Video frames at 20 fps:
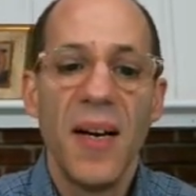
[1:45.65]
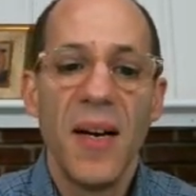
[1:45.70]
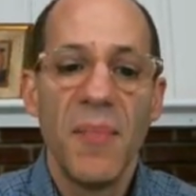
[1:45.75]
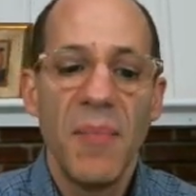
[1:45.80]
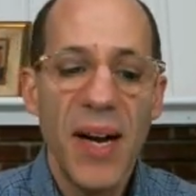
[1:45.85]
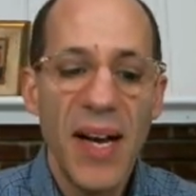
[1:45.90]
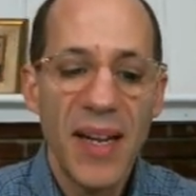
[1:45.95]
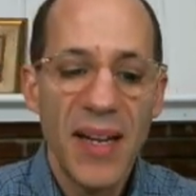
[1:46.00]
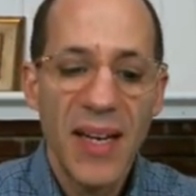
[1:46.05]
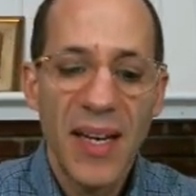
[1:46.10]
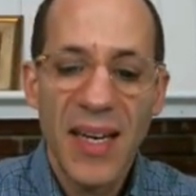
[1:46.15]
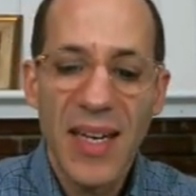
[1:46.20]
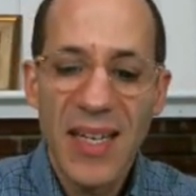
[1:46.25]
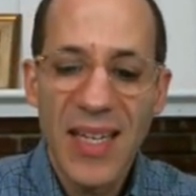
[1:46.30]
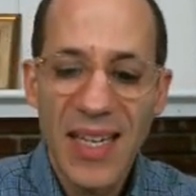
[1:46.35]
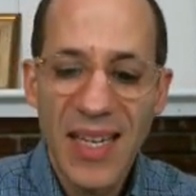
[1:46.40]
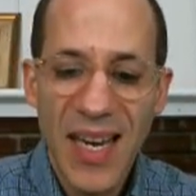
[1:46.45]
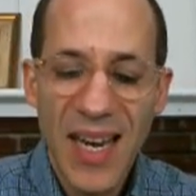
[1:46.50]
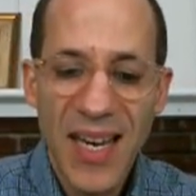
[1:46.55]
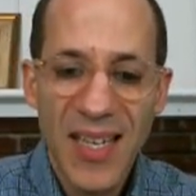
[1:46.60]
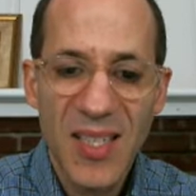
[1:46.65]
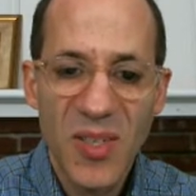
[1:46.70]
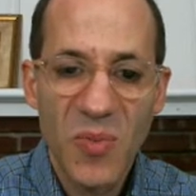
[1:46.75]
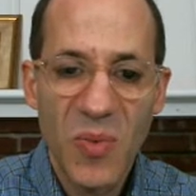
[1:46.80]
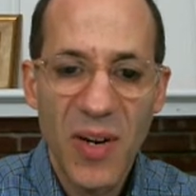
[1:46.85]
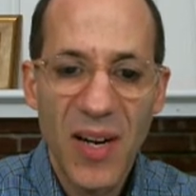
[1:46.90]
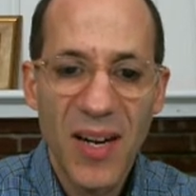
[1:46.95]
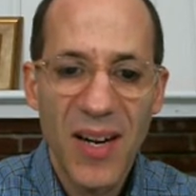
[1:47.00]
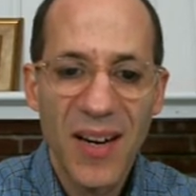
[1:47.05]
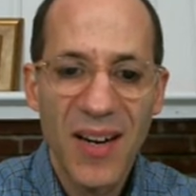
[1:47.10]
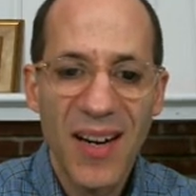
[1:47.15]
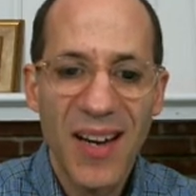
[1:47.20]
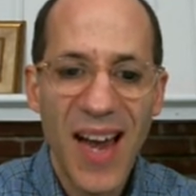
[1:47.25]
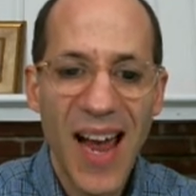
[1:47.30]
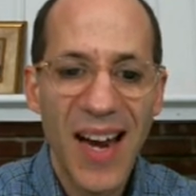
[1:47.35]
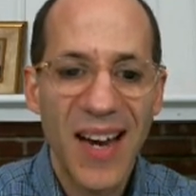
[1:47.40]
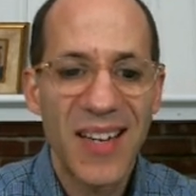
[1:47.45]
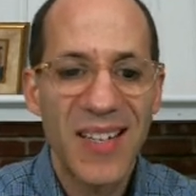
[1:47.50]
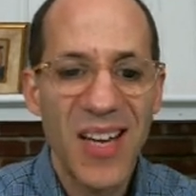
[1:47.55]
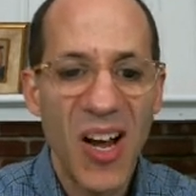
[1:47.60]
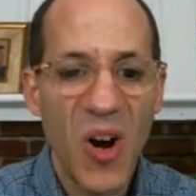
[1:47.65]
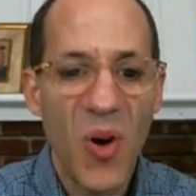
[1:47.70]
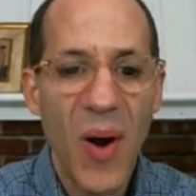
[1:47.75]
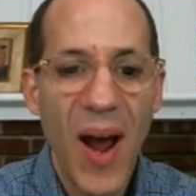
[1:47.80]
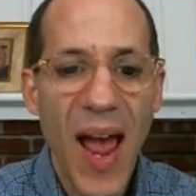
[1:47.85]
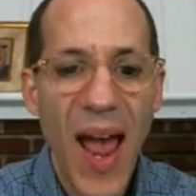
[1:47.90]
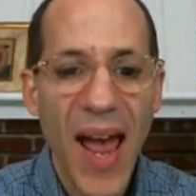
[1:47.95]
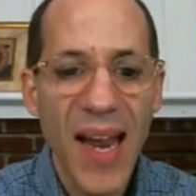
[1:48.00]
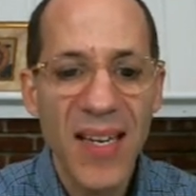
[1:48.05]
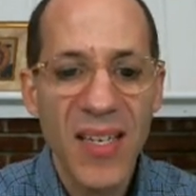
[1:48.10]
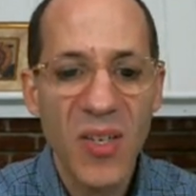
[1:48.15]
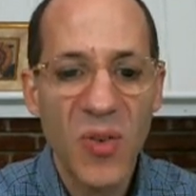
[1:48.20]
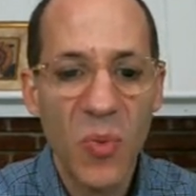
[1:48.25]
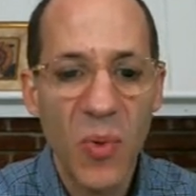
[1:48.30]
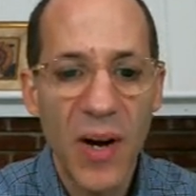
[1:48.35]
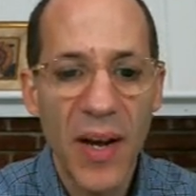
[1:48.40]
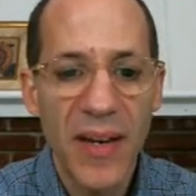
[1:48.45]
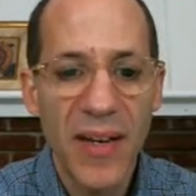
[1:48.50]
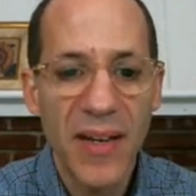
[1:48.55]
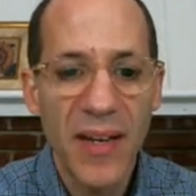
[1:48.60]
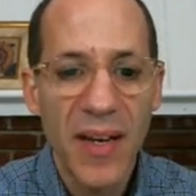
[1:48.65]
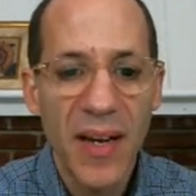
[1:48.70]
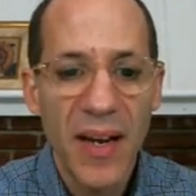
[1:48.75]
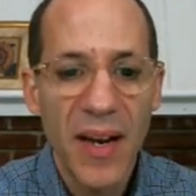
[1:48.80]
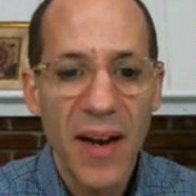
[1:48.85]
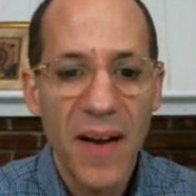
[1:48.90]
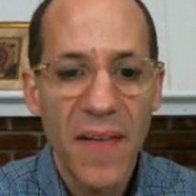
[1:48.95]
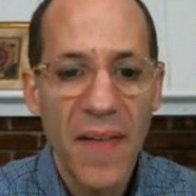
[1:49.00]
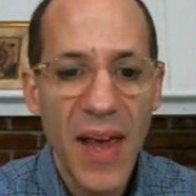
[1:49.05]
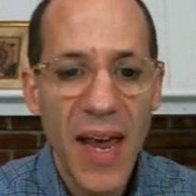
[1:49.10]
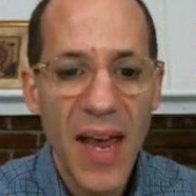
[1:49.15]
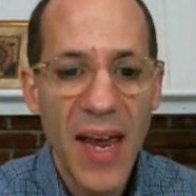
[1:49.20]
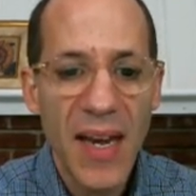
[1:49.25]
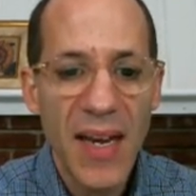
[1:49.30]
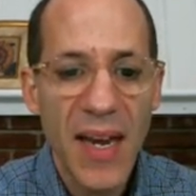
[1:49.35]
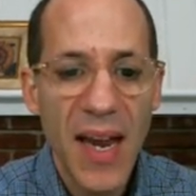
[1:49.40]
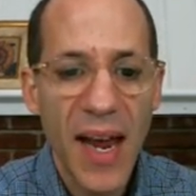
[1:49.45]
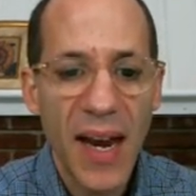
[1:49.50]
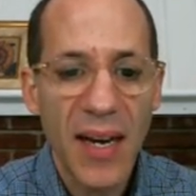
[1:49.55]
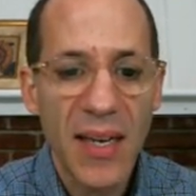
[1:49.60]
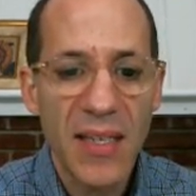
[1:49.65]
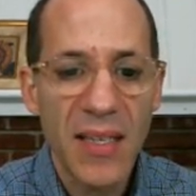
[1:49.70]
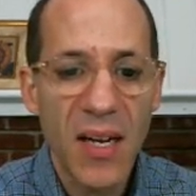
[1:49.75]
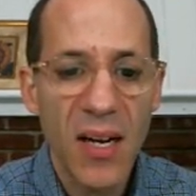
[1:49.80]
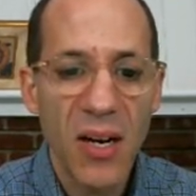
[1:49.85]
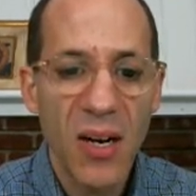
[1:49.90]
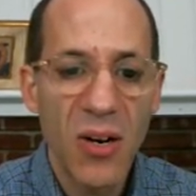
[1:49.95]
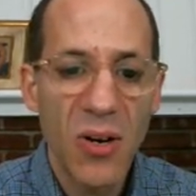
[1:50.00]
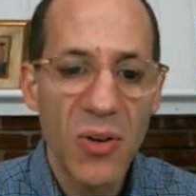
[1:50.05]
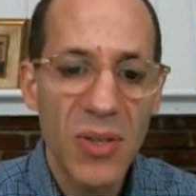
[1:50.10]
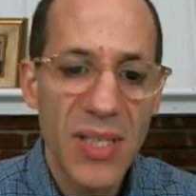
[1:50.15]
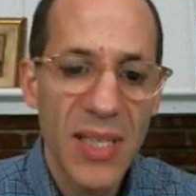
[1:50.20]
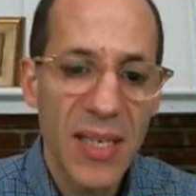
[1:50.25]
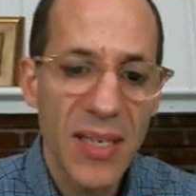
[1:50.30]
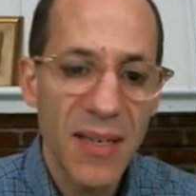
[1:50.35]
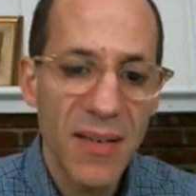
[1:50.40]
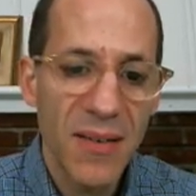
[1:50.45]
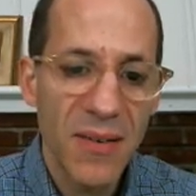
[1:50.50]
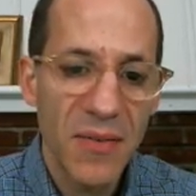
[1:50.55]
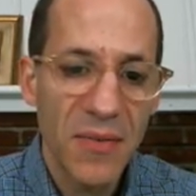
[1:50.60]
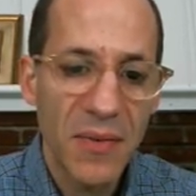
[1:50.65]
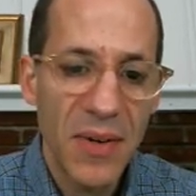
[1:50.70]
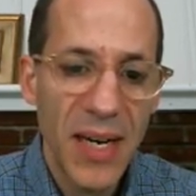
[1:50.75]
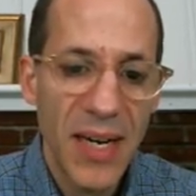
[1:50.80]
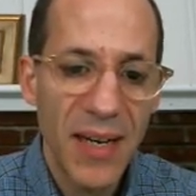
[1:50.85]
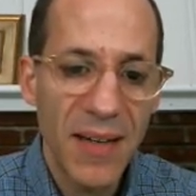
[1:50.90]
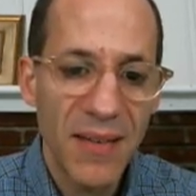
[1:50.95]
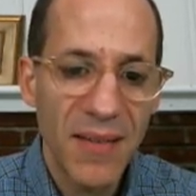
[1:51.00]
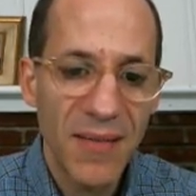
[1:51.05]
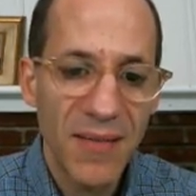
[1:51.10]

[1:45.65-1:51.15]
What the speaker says: But in the case where XO hadn't won, then X goes and, right,